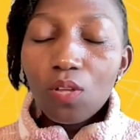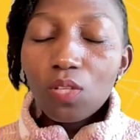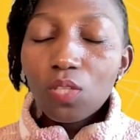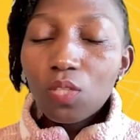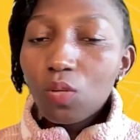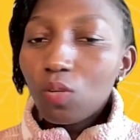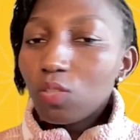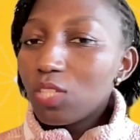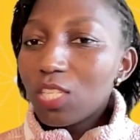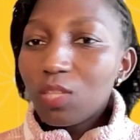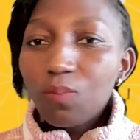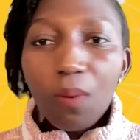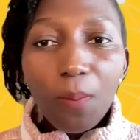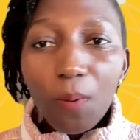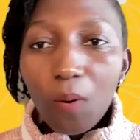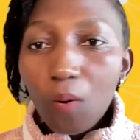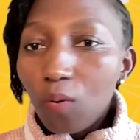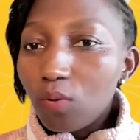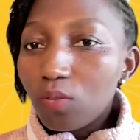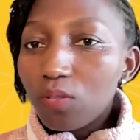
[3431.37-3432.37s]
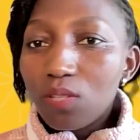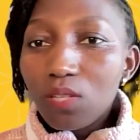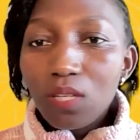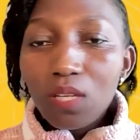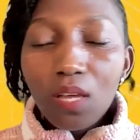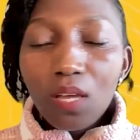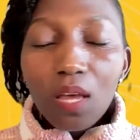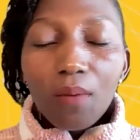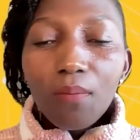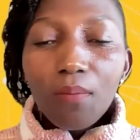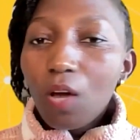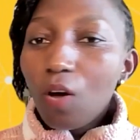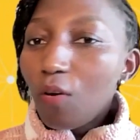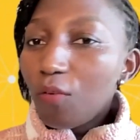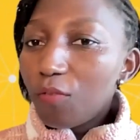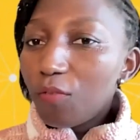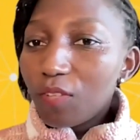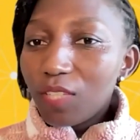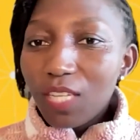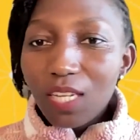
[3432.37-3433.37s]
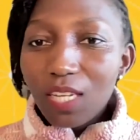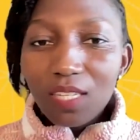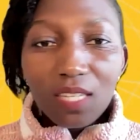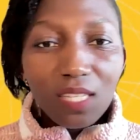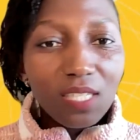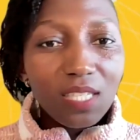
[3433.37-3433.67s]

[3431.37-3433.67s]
So just be bold, be confident.